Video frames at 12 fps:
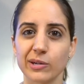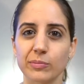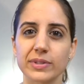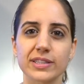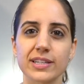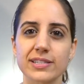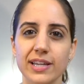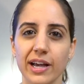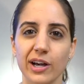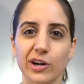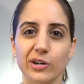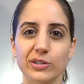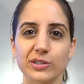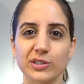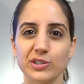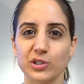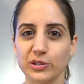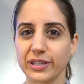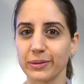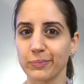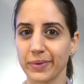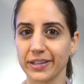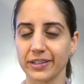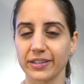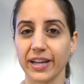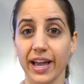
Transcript: but that's how you get better,